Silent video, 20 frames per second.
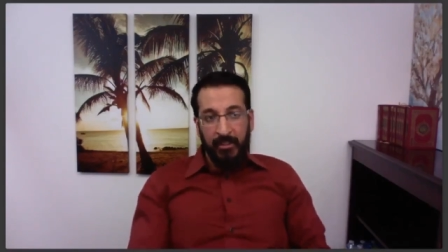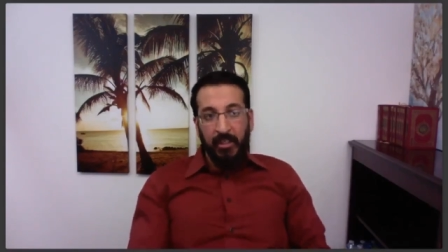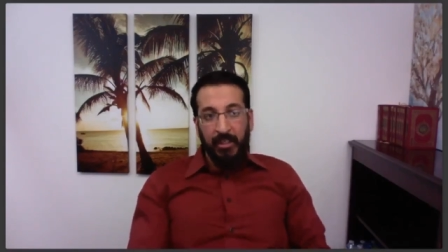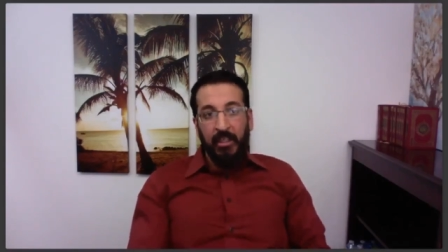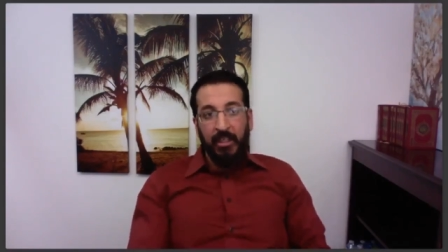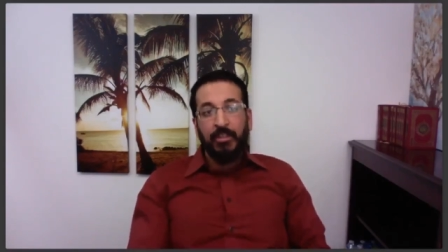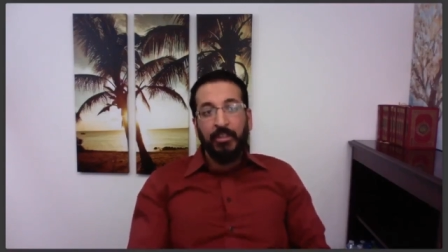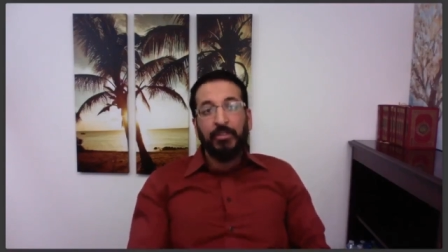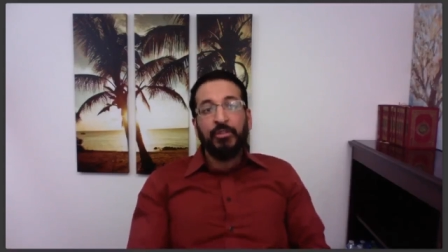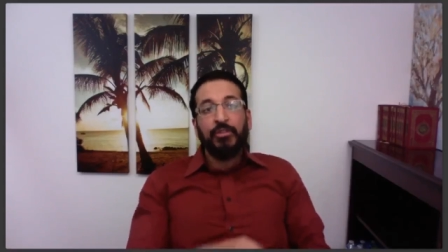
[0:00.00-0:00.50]

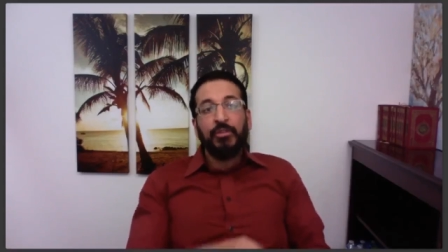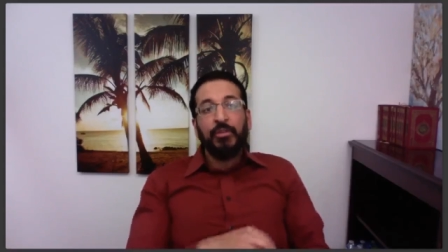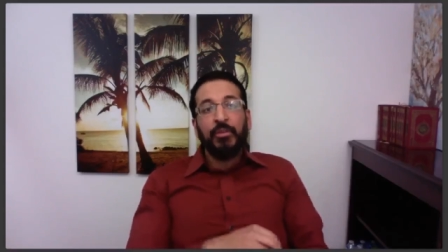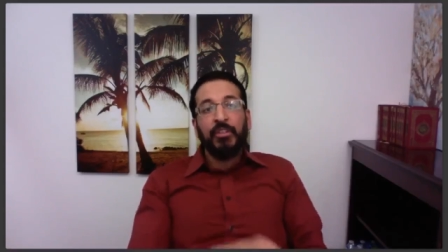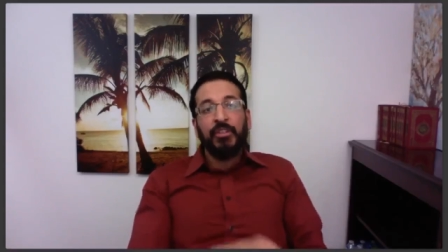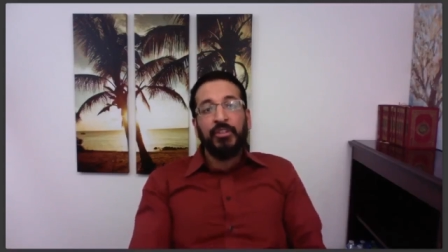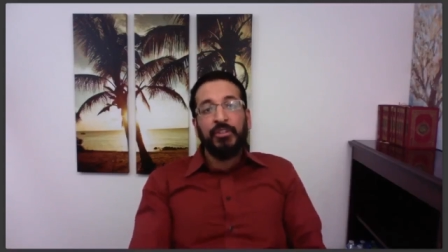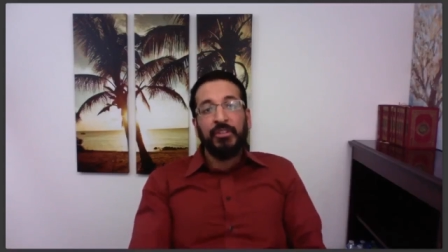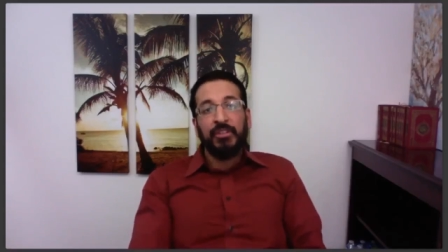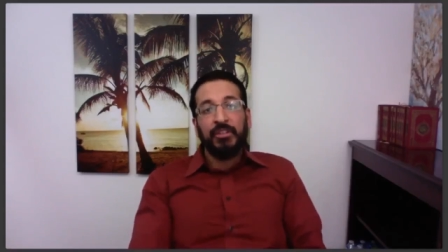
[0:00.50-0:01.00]
You do
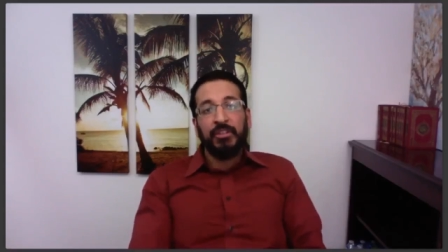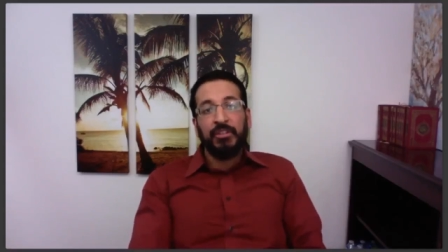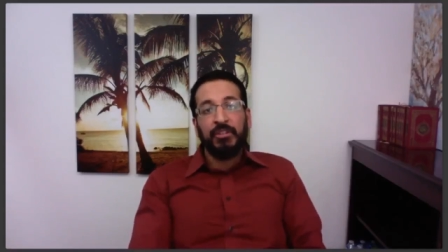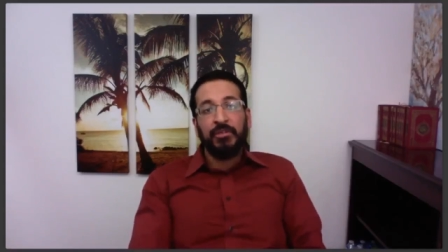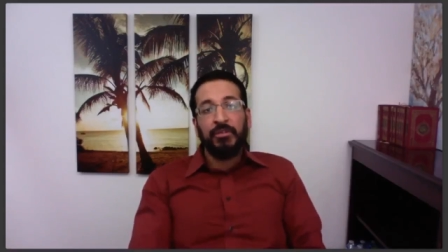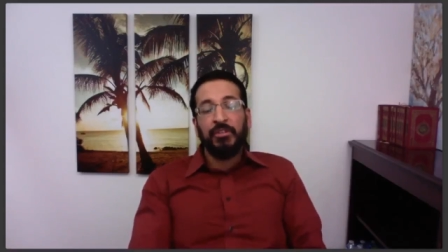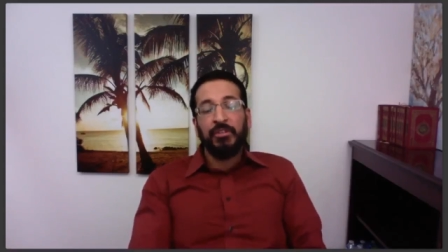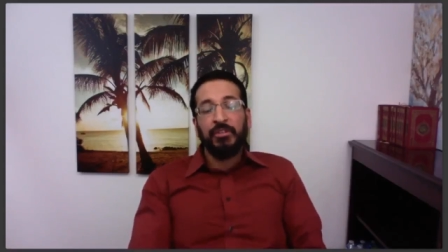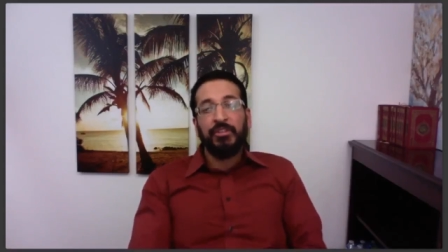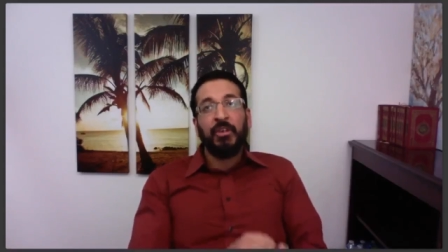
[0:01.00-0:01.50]
what you need to do.
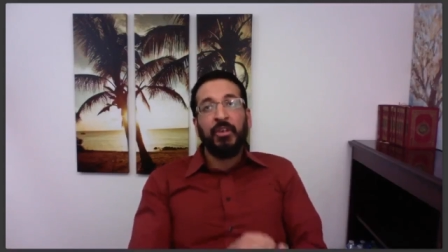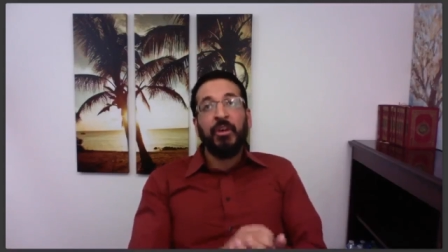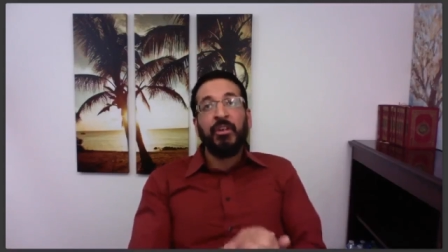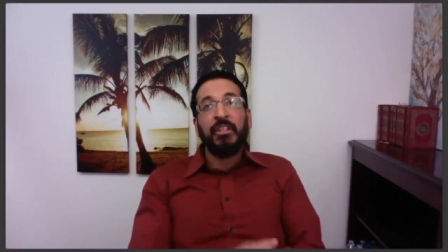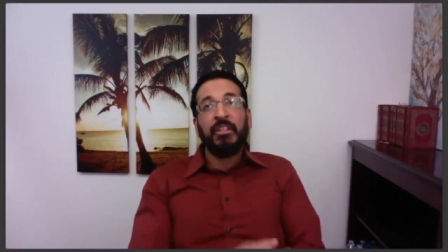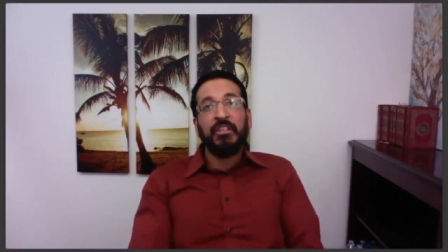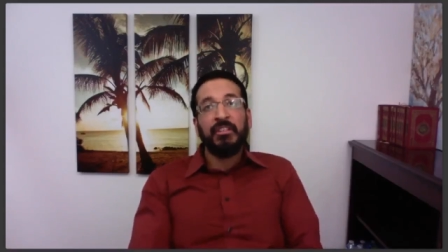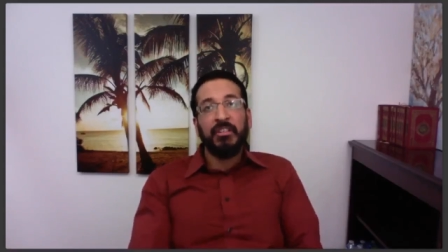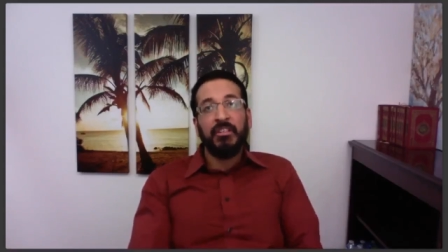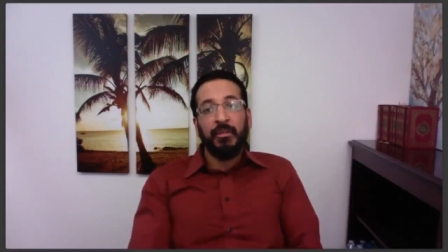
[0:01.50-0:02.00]
It's a
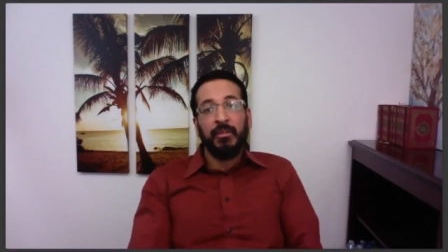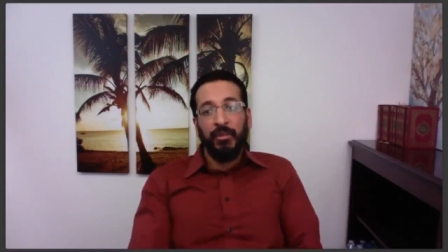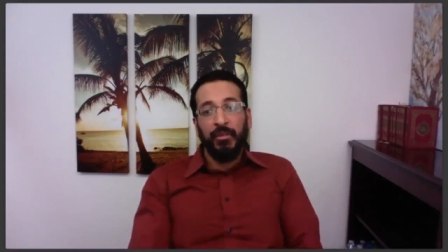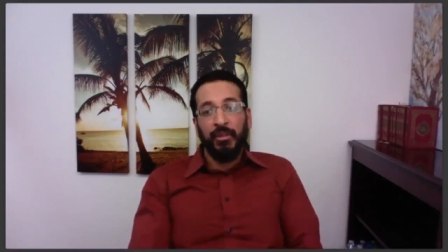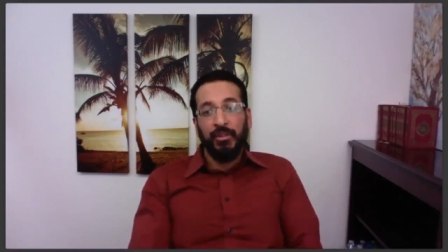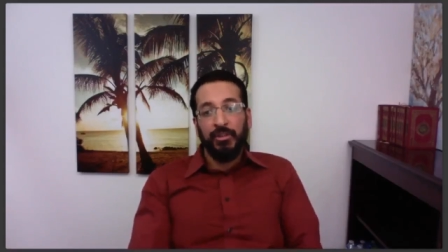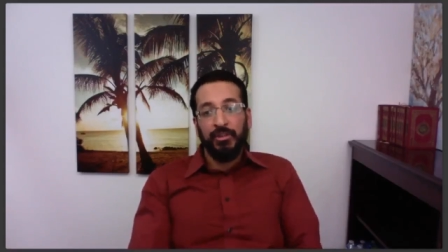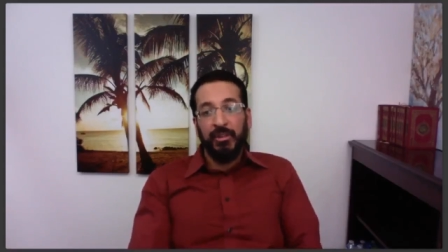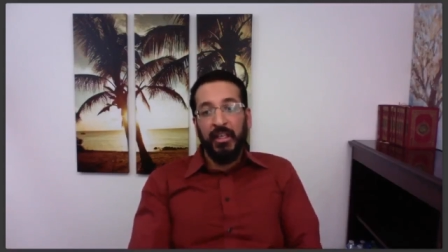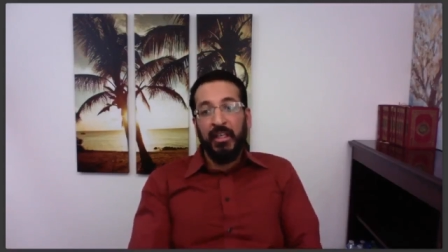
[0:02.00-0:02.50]
holistic
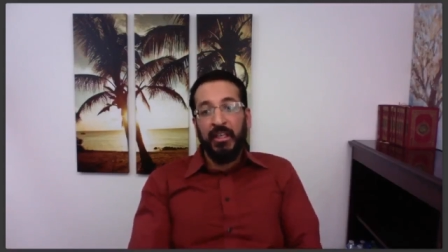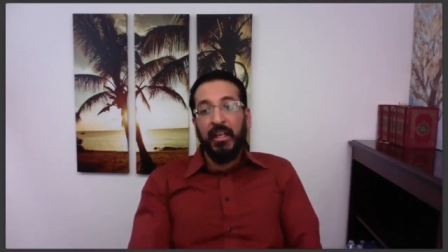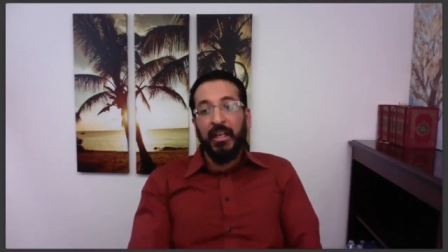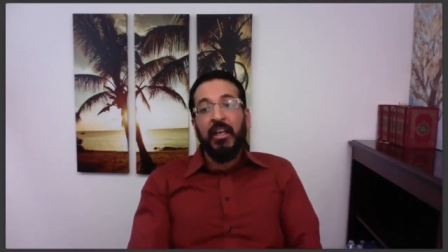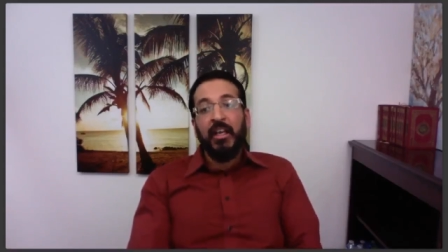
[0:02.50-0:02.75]
approach, right?